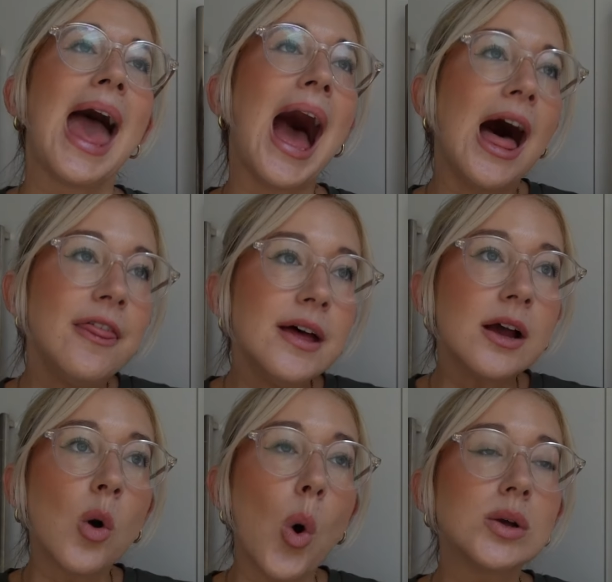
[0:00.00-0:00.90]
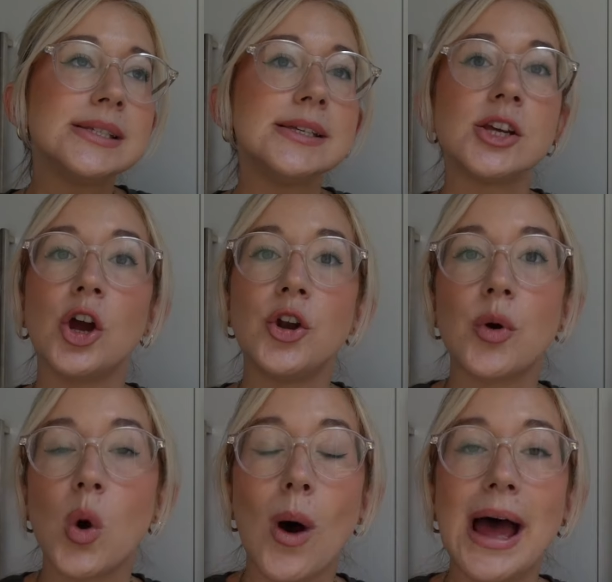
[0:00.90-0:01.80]
Other courses are going to
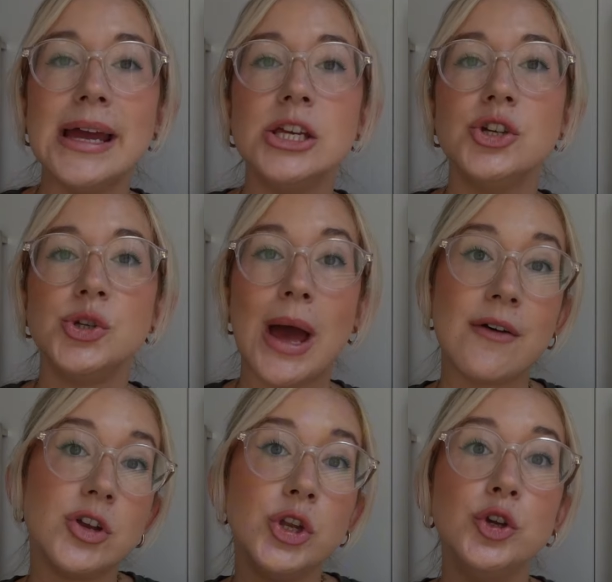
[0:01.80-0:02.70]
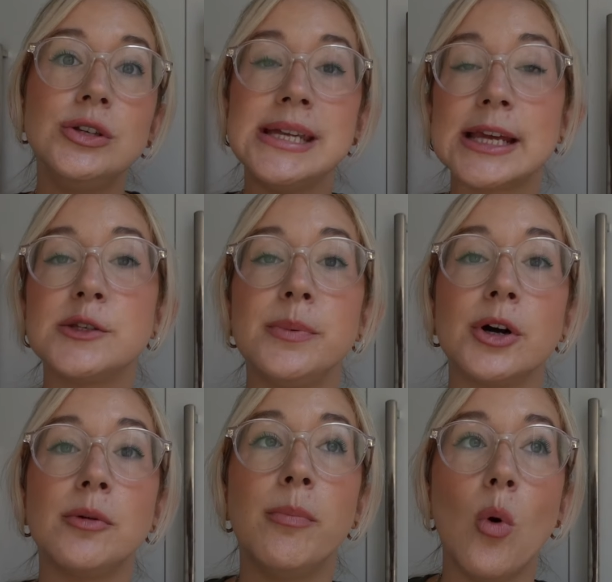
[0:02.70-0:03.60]
require you to have a new
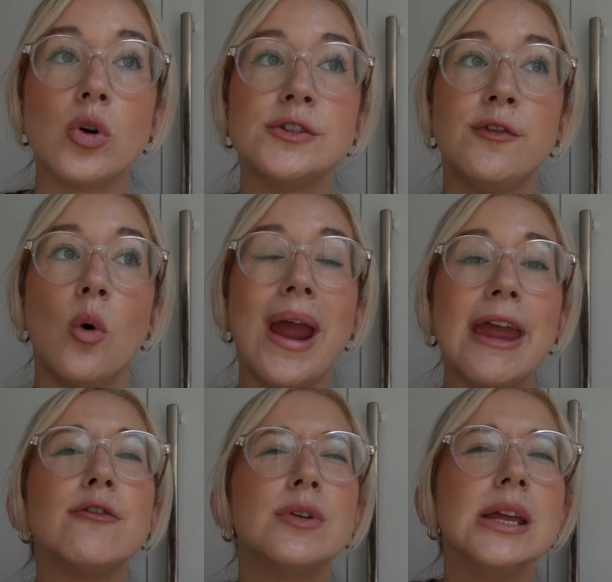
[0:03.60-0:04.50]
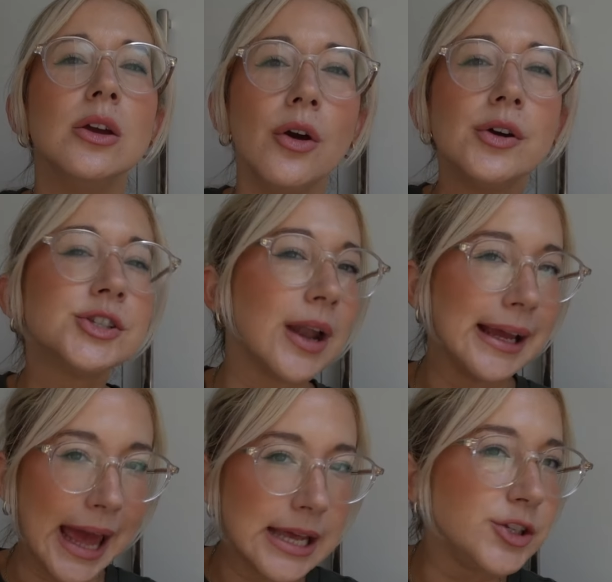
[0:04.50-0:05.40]
textbook bought for every year. So
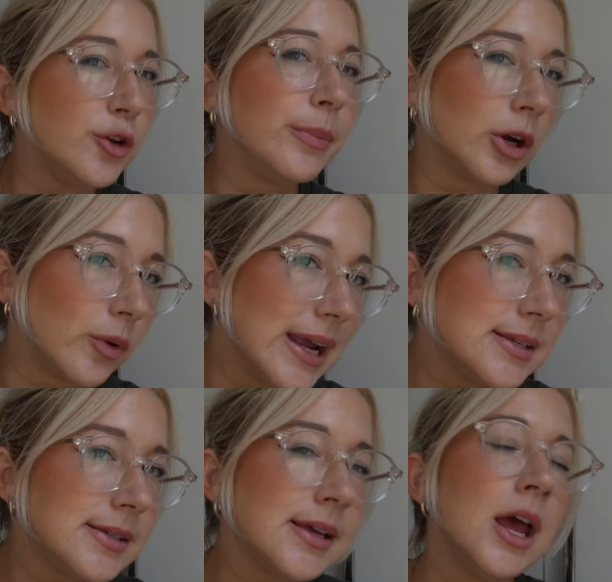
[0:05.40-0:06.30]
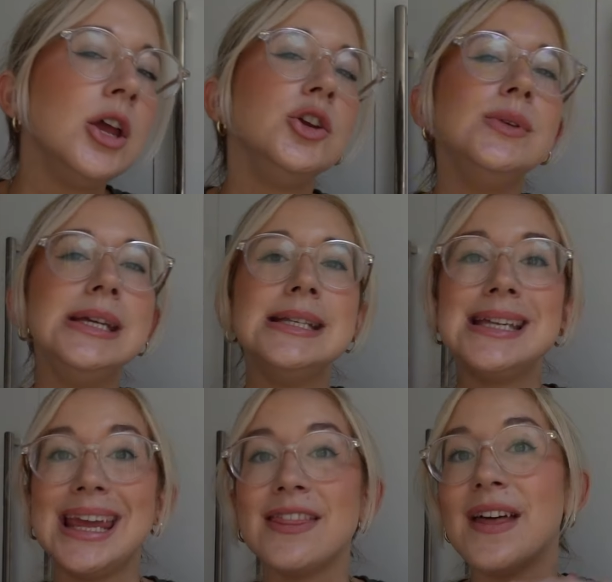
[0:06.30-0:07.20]
like as you progress, you need to
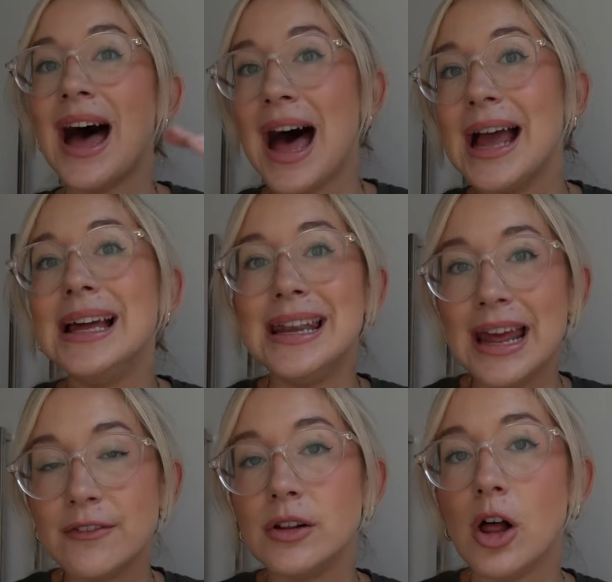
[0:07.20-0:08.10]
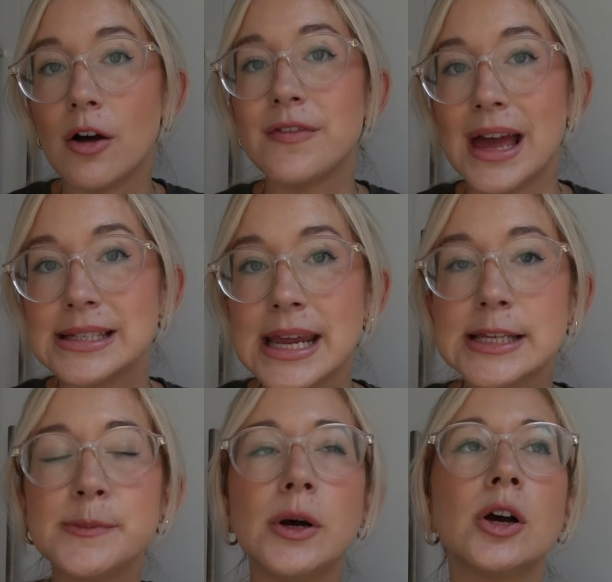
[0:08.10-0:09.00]
get the higher level of that
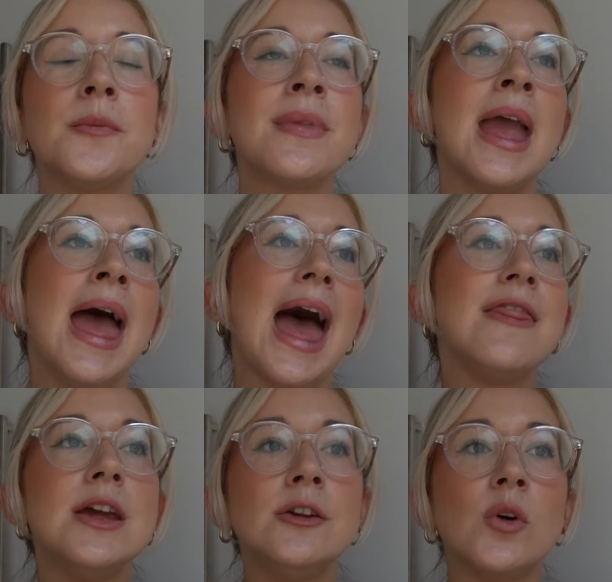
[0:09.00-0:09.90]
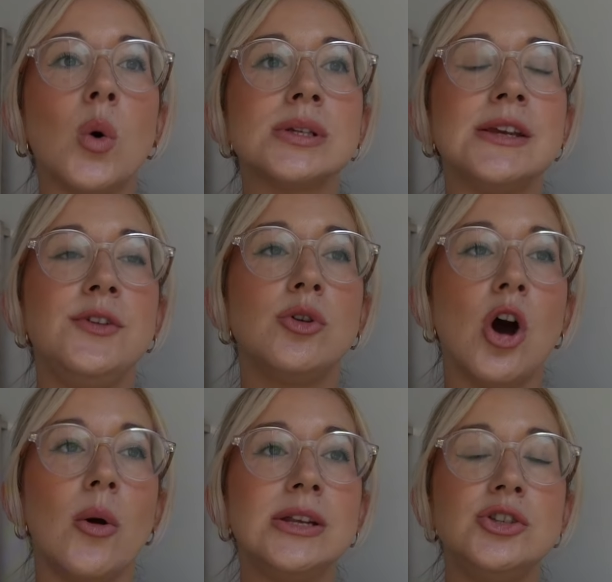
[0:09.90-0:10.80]
textbook. And then of course, if you
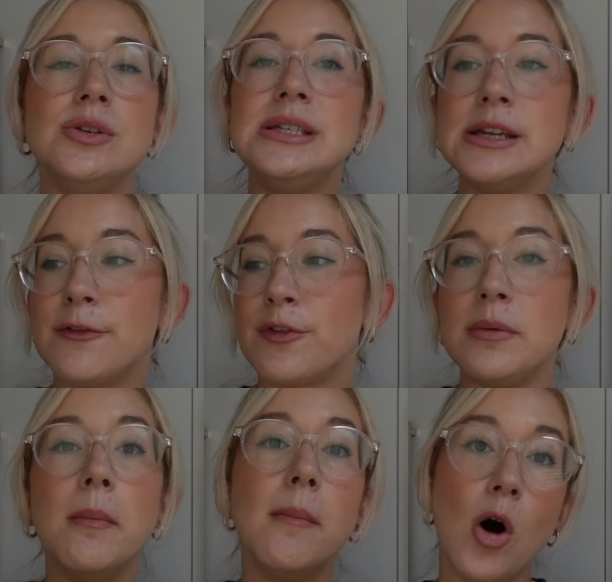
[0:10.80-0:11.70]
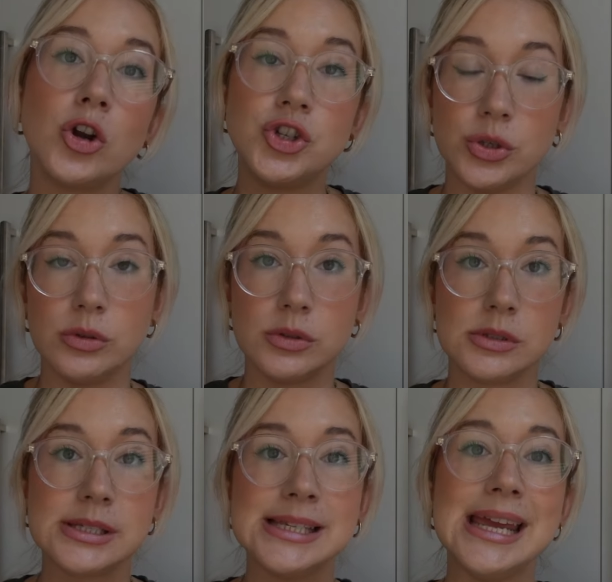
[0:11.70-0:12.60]
go into different
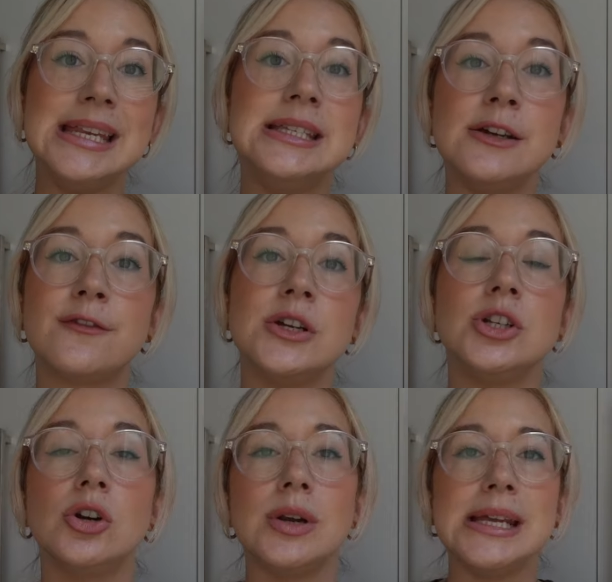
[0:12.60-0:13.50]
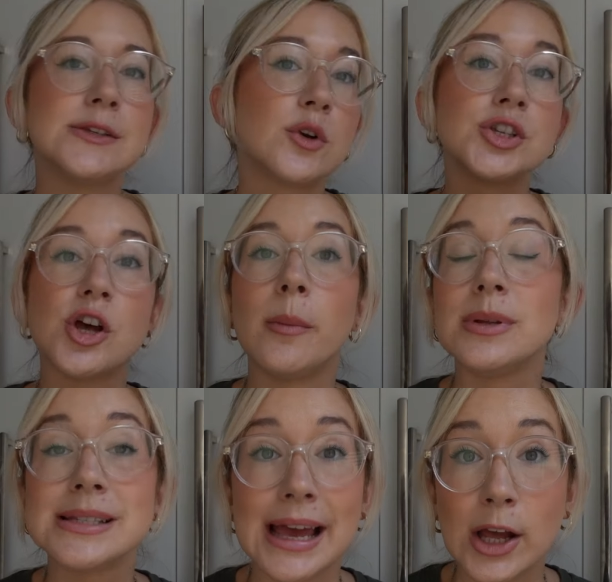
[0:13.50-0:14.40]
modules in different degrees, for example,
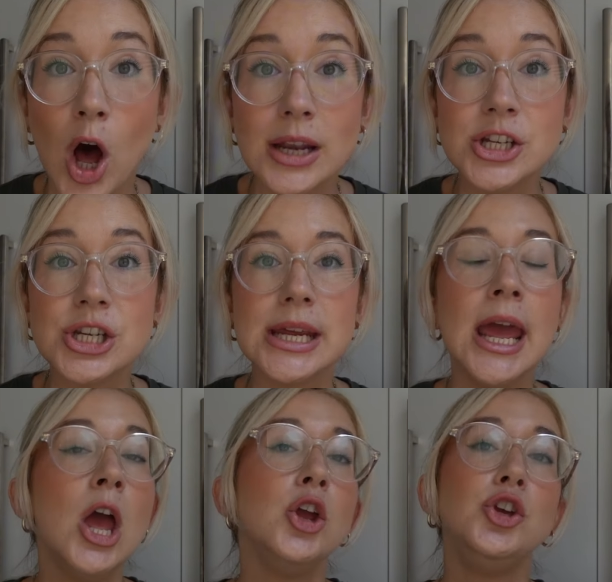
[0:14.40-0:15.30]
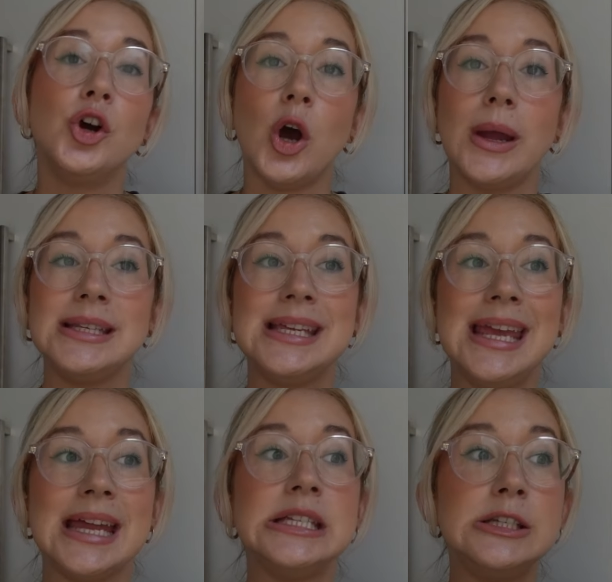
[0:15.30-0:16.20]
psychology, you're going to
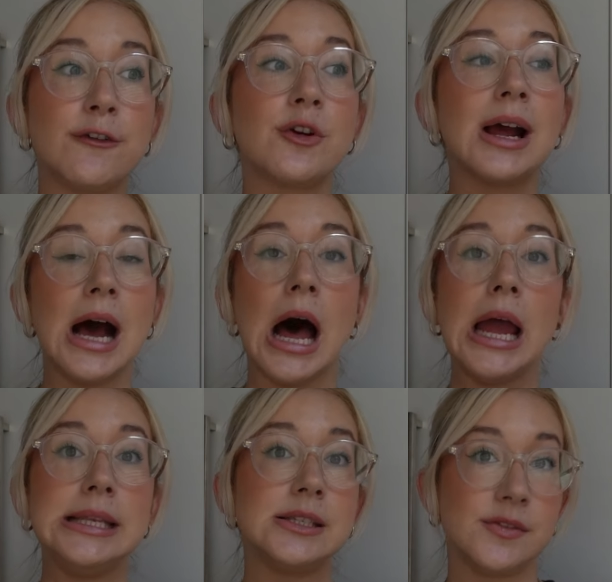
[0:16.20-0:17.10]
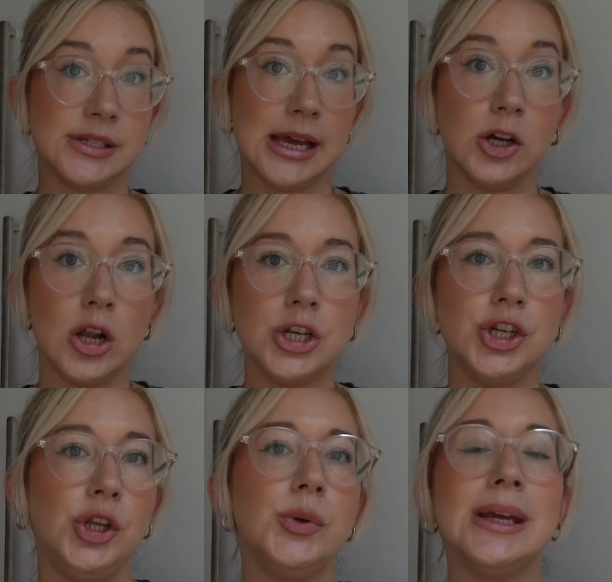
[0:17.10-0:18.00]
get different kinds of
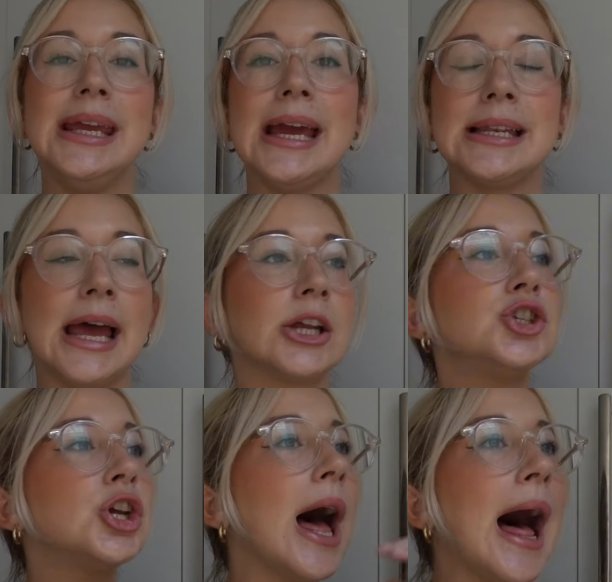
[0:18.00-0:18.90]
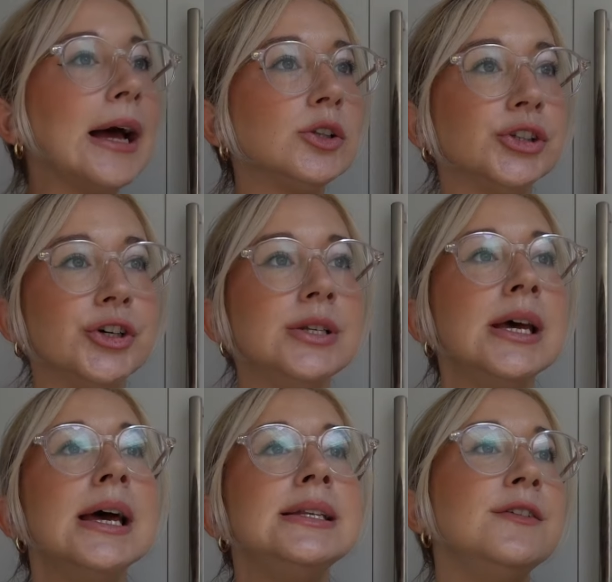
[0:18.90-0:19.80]
psychology. You can get like childhood
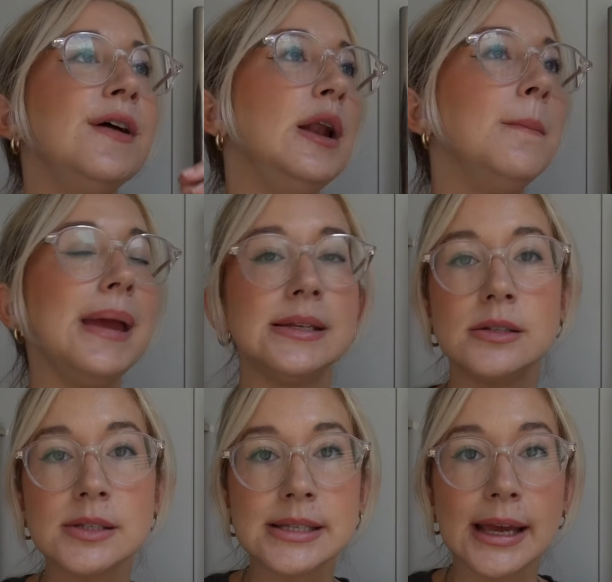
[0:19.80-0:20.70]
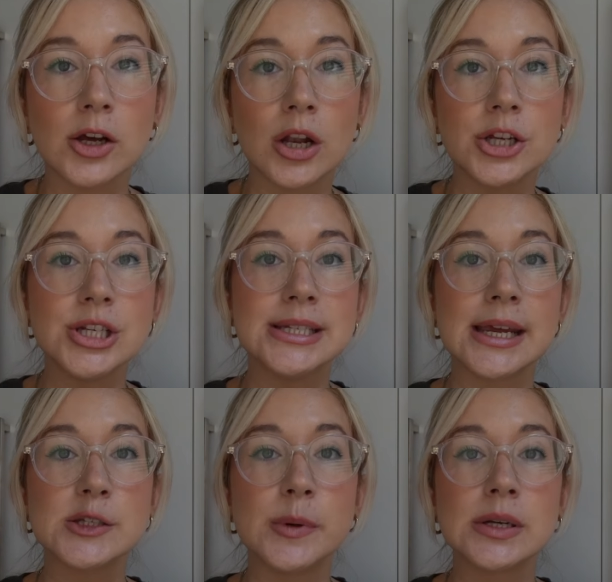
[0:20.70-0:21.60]
developmental psychology
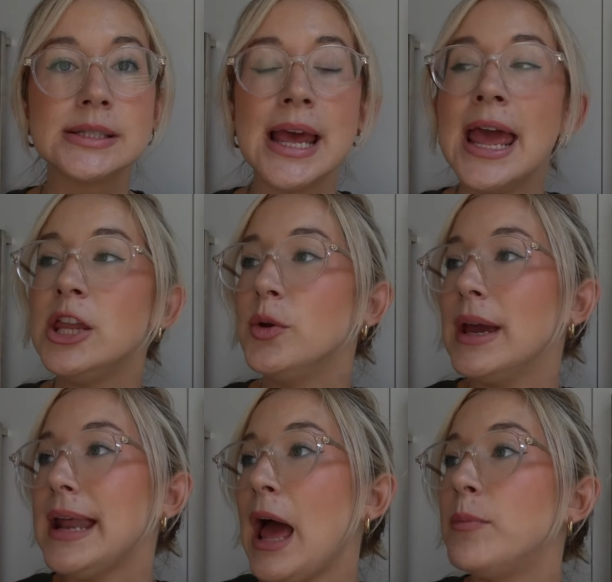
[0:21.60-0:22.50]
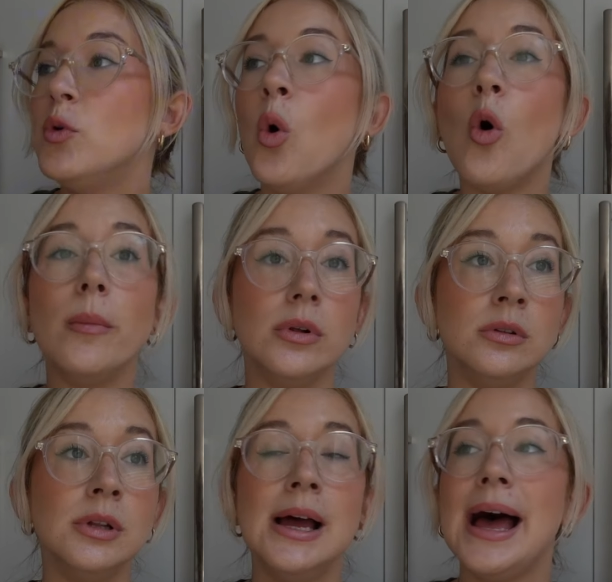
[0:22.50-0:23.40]
textbooks. You get abnormal